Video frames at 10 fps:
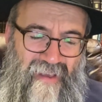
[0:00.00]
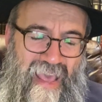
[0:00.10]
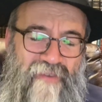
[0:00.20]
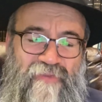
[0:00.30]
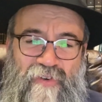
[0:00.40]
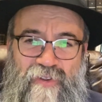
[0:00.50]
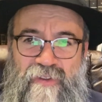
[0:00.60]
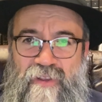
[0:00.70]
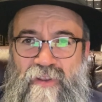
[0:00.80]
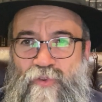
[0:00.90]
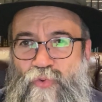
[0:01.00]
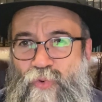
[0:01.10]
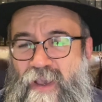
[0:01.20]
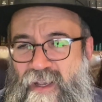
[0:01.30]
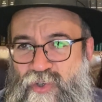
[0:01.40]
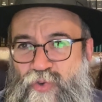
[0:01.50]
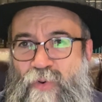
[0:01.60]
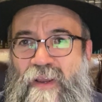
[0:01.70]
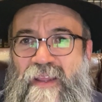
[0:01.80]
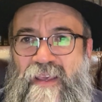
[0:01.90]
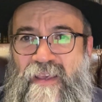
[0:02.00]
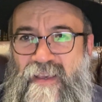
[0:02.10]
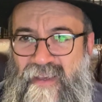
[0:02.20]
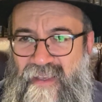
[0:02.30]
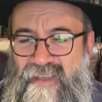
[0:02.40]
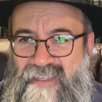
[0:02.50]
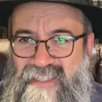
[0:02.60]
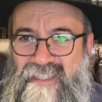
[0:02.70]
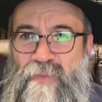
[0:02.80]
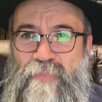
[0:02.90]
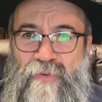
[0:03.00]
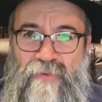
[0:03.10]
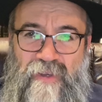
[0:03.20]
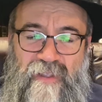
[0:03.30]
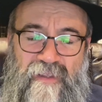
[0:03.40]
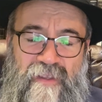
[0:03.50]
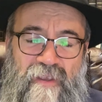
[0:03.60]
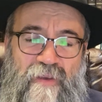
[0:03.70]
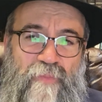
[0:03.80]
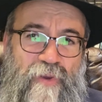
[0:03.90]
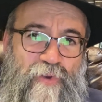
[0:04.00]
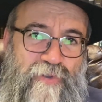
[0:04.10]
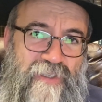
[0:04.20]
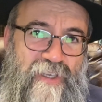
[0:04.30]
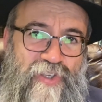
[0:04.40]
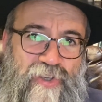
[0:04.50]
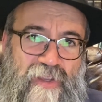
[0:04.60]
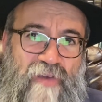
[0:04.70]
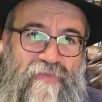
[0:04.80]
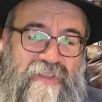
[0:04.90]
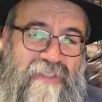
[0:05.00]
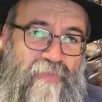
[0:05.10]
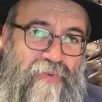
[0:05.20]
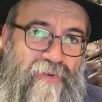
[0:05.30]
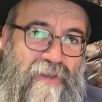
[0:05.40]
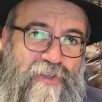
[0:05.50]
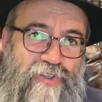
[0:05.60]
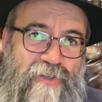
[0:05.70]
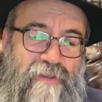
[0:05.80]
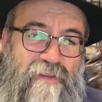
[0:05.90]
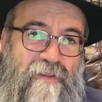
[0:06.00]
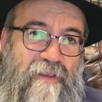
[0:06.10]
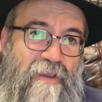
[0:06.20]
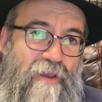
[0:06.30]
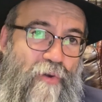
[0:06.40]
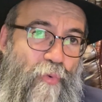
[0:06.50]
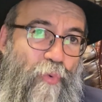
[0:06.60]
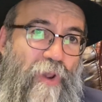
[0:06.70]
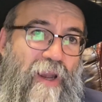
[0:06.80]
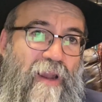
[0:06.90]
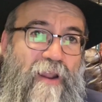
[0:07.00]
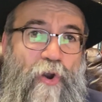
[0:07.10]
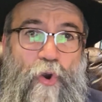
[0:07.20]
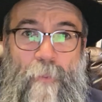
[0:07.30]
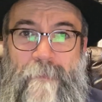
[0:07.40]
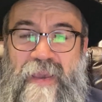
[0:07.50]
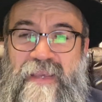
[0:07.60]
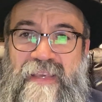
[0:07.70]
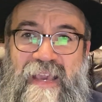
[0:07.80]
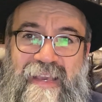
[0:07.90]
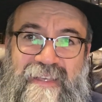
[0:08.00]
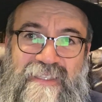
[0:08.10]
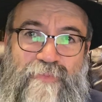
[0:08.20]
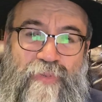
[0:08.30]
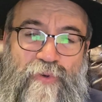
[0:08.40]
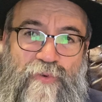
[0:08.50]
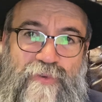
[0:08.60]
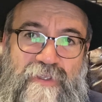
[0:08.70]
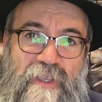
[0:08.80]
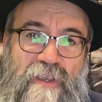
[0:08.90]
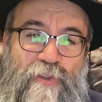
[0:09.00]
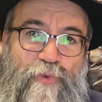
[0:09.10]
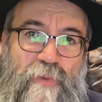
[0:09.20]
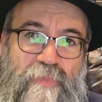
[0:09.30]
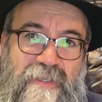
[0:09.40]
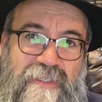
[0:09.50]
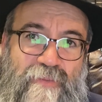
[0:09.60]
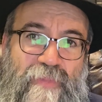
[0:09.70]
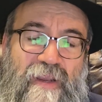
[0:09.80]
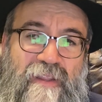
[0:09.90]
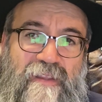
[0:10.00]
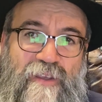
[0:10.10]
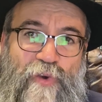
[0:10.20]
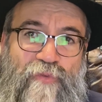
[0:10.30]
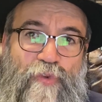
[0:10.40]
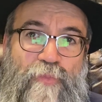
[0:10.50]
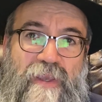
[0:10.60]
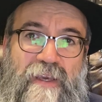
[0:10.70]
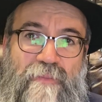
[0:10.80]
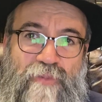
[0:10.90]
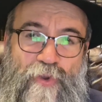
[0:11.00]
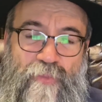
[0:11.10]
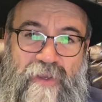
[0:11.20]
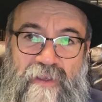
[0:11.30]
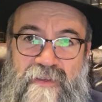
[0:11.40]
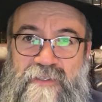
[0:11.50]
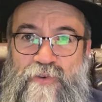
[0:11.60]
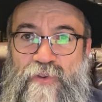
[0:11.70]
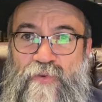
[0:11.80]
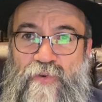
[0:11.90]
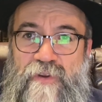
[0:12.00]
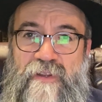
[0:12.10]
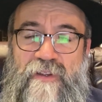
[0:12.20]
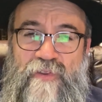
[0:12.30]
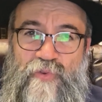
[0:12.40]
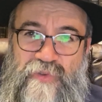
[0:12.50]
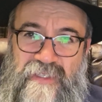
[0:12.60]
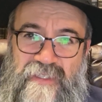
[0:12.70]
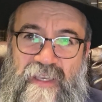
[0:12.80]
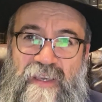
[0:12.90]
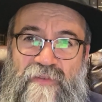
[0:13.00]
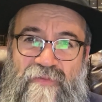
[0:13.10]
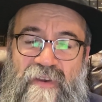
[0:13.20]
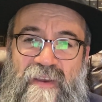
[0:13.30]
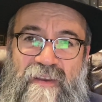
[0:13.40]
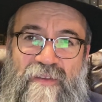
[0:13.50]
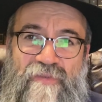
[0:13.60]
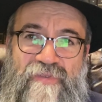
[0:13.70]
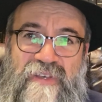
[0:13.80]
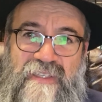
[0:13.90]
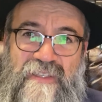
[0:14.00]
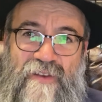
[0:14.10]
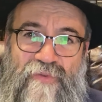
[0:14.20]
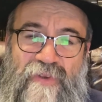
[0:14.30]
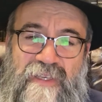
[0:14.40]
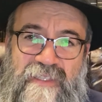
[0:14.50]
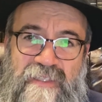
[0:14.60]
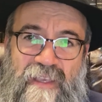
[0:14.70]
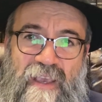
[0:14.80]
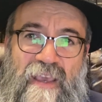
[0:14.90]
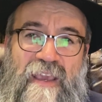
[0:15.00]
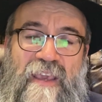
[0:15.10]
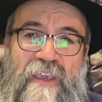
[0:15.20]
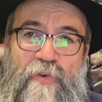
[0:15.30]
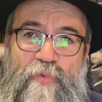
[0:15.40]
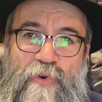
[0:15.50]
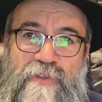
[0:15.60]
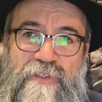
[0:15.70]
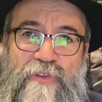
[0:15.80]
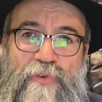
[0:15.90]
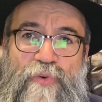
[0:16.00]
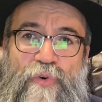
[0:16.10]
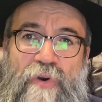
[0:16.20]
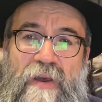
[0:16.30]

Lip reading: effort to actually separate, because each and every separation will or may expose to a possibility of to become tomei. So in order to save this risk, he wants to